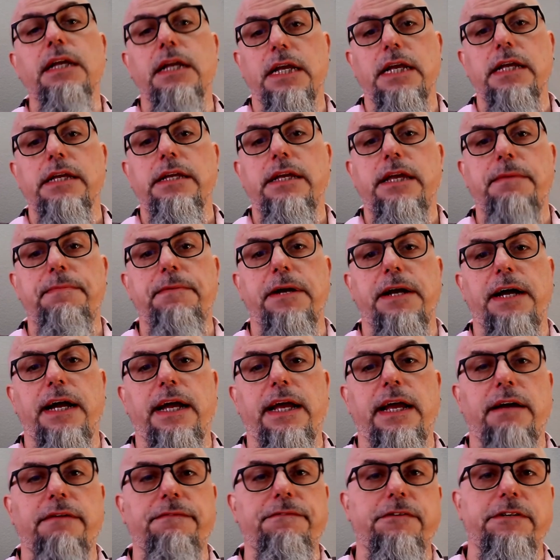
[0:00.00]
Keep an eye
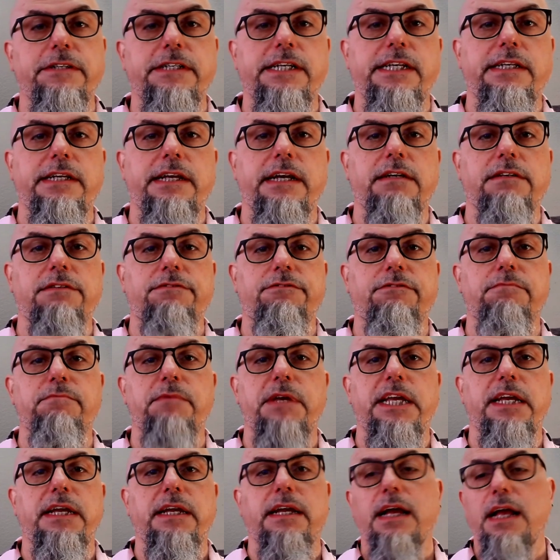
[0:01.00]
out for details from
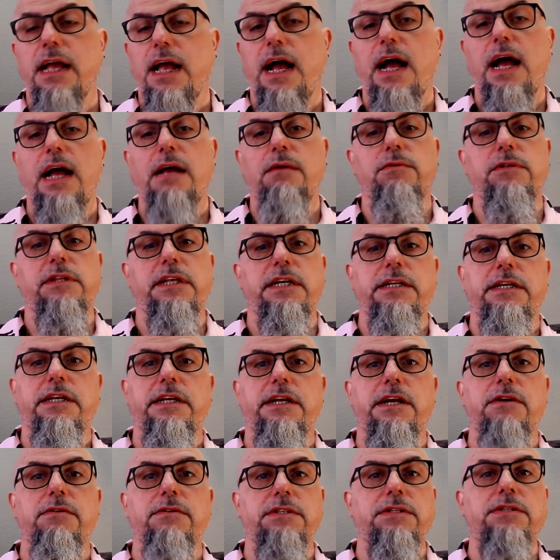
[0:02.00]
me. I will let you
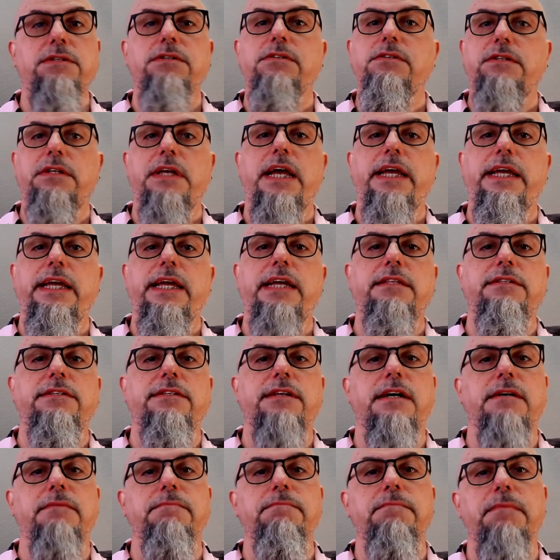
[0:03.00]
know as soon as I get
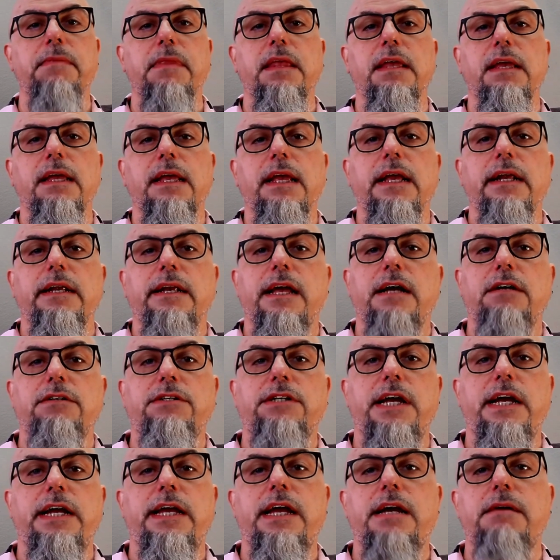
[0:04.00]
some. Now
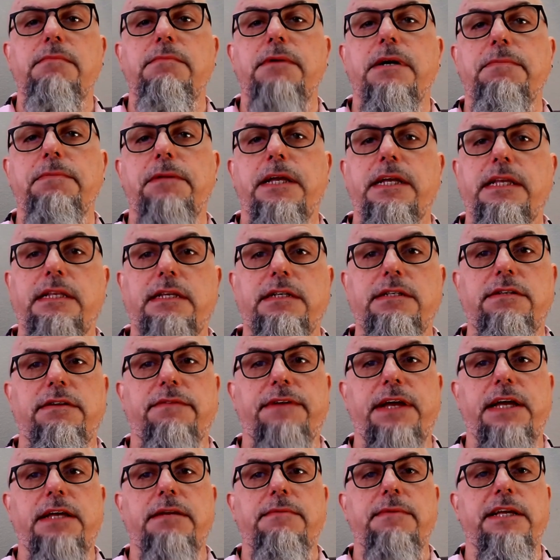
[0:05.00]
check out my playlist of
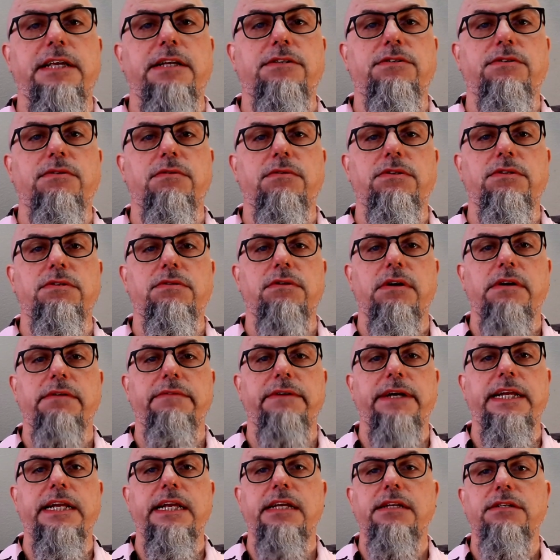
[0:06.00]
animated short story
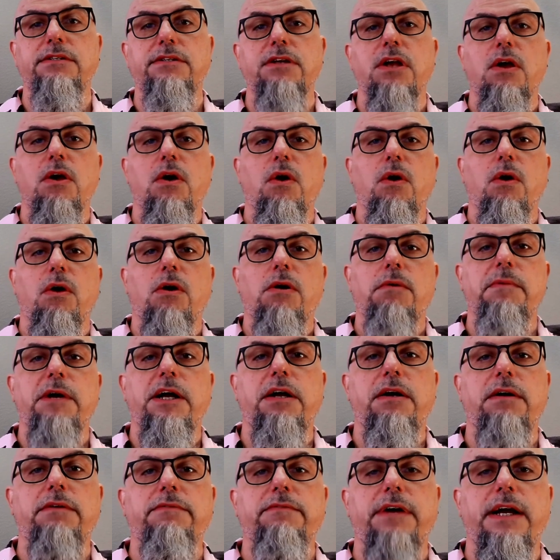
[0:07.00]
readings or my
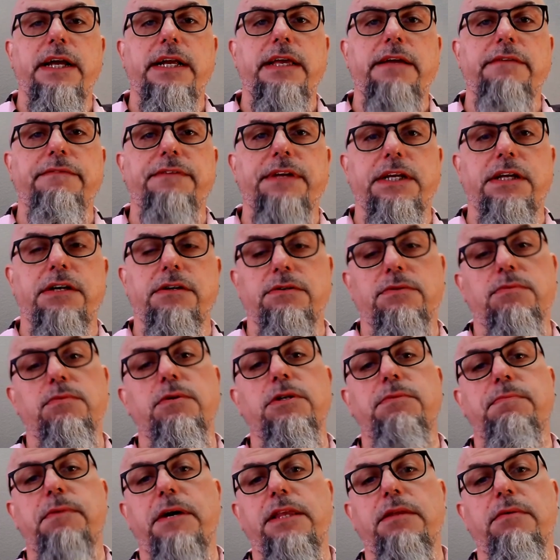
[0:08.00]
own writing videos, which, by the